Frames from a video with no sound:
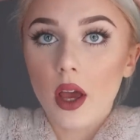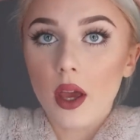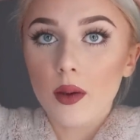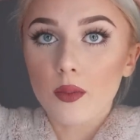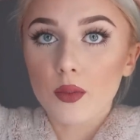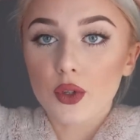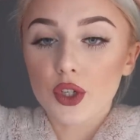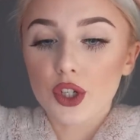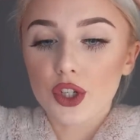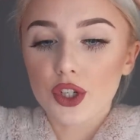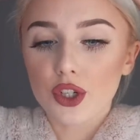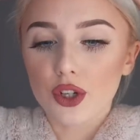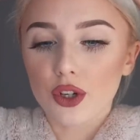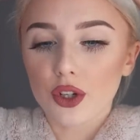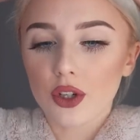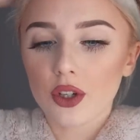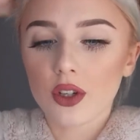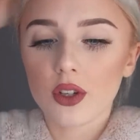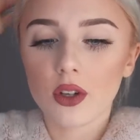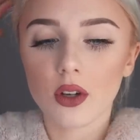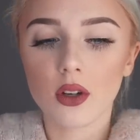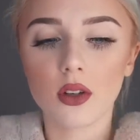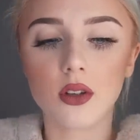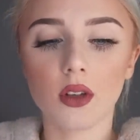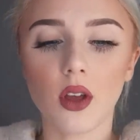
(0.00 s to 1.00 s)
I'm
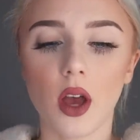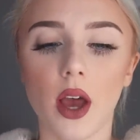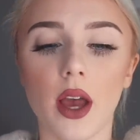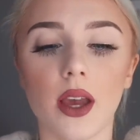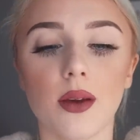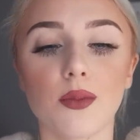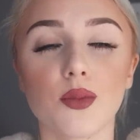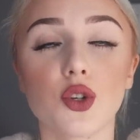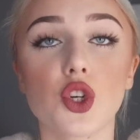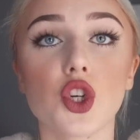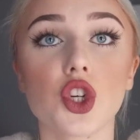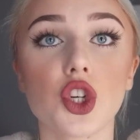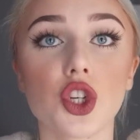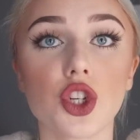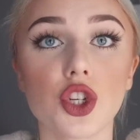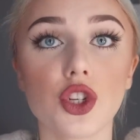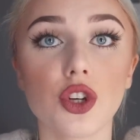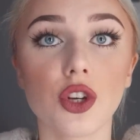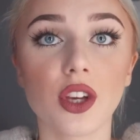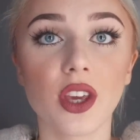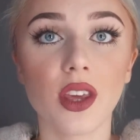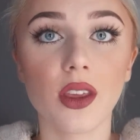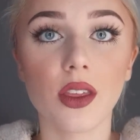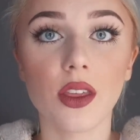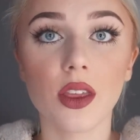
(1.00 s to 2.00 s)
shook. I am
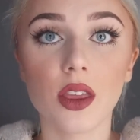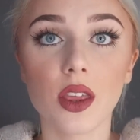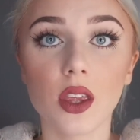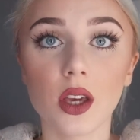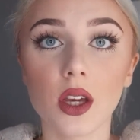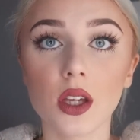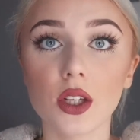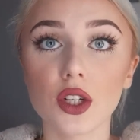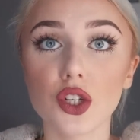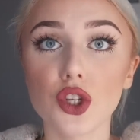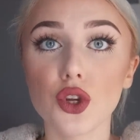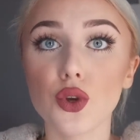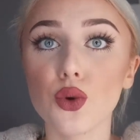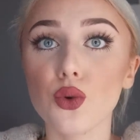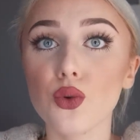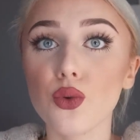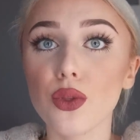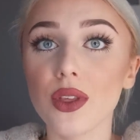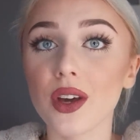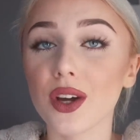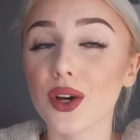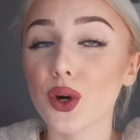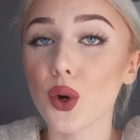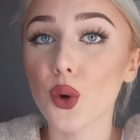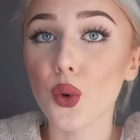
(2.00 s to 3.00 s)
shooketh to
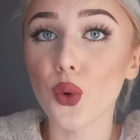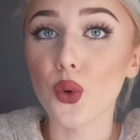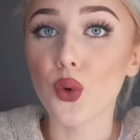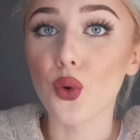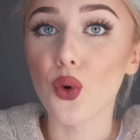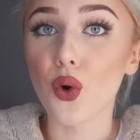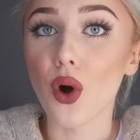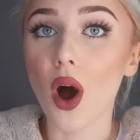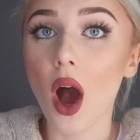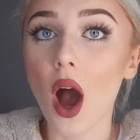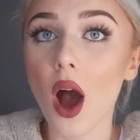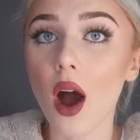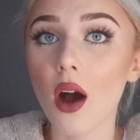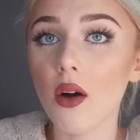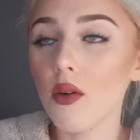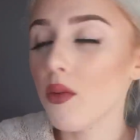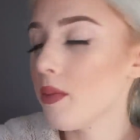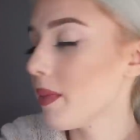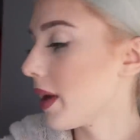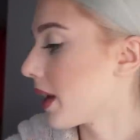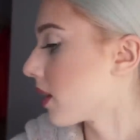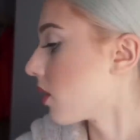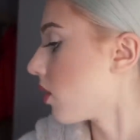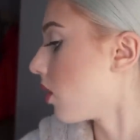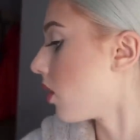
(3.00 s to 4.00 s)
the core. Oh
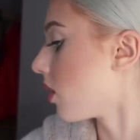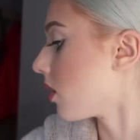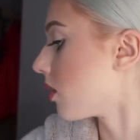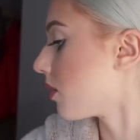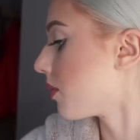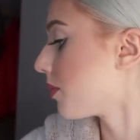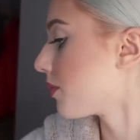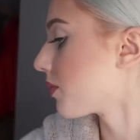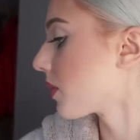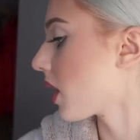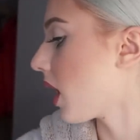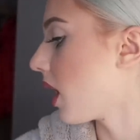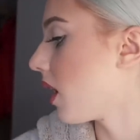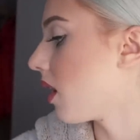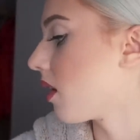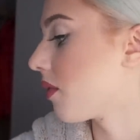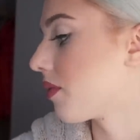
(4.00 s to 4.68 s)
my god. I